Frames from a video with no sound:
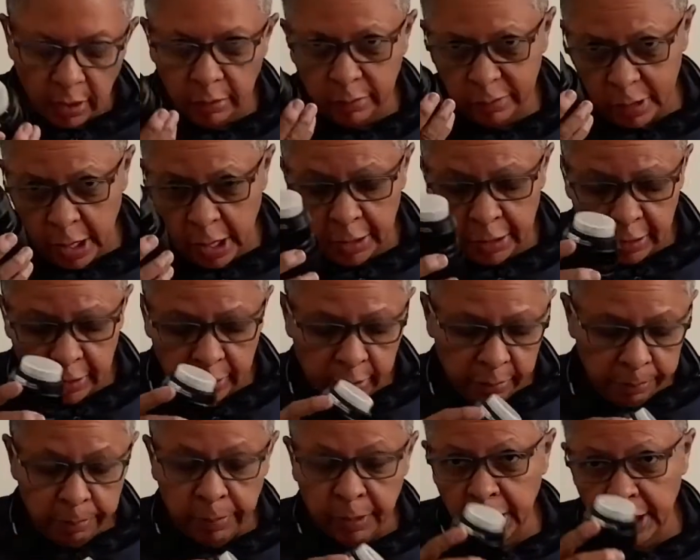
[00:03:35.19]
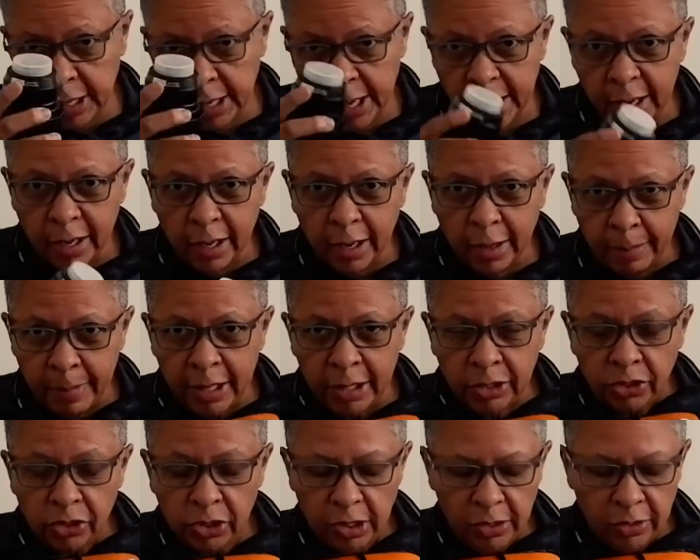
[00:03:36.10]
Nice bit of kit. I
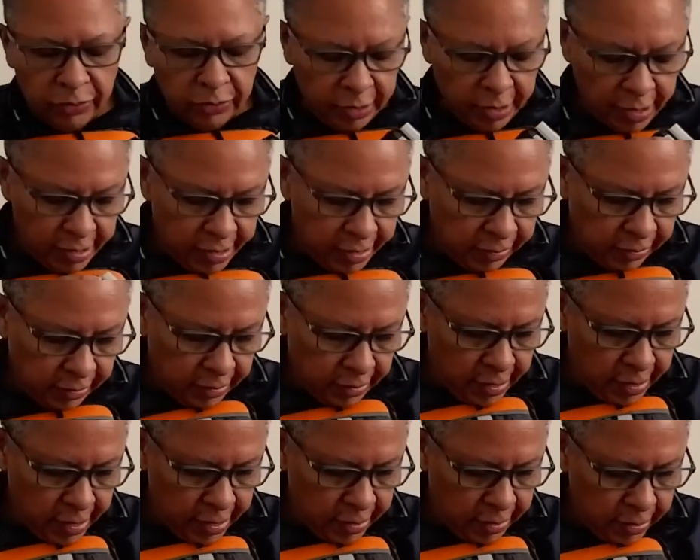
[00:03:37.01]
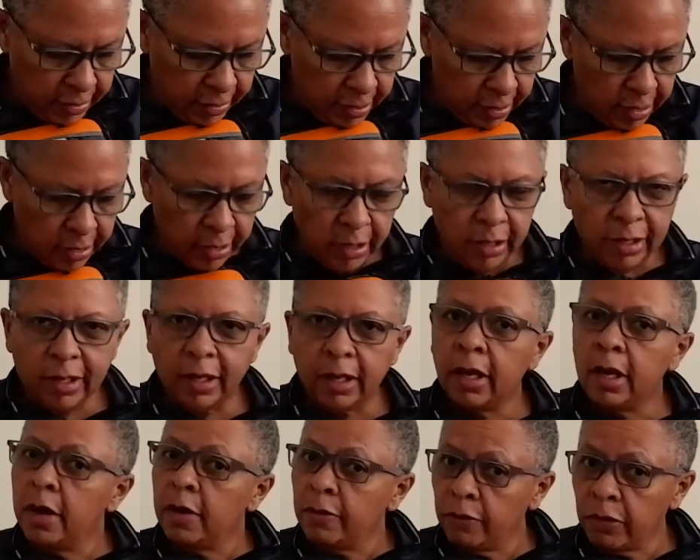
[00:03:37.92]
managed to use that yesterday, and
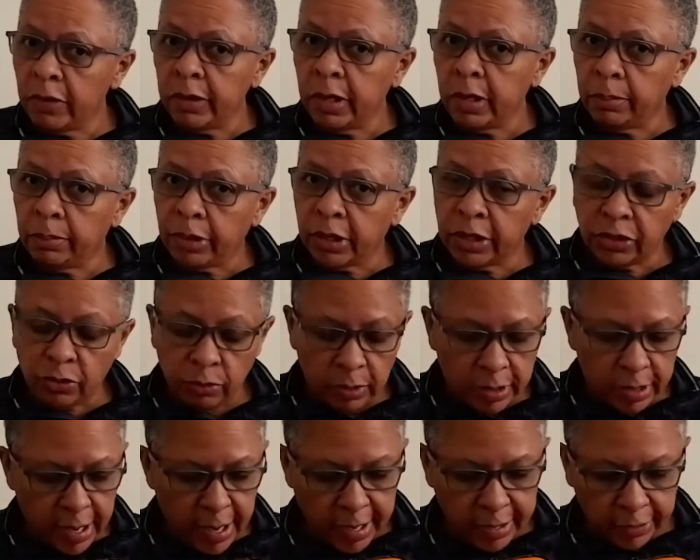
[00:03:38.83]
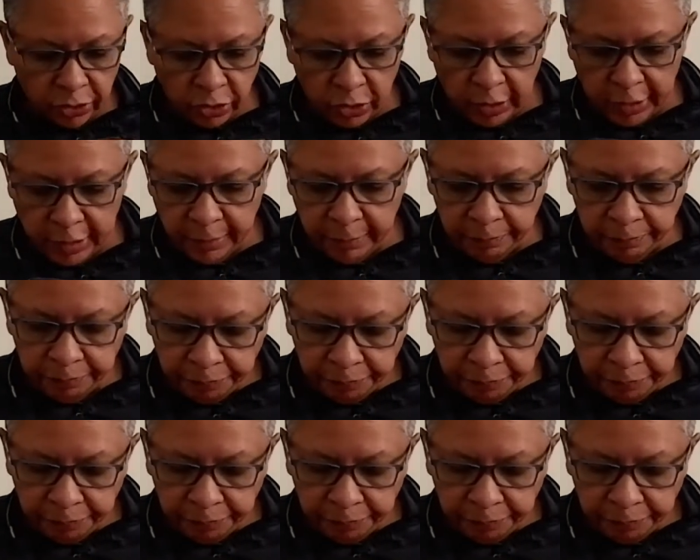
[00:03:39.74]
very impressed with that actually.